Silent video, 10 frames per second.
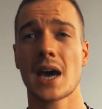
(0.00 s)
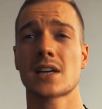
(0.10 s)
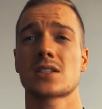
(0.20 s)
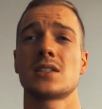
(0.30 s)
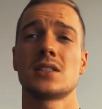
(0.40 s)

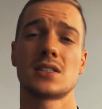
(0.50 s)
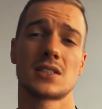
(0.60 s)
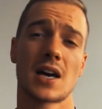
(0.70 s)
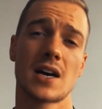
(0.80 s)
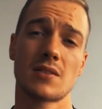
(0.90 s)
actually
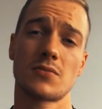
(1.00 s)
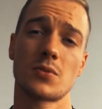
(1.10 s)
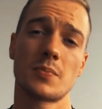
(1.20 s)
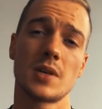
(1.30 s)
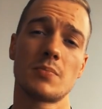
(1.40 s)
designed
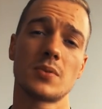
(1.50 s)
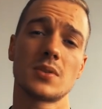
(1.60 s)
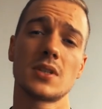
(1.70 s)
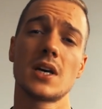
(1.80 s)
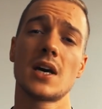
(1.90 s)
for
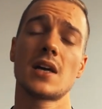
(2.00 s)
people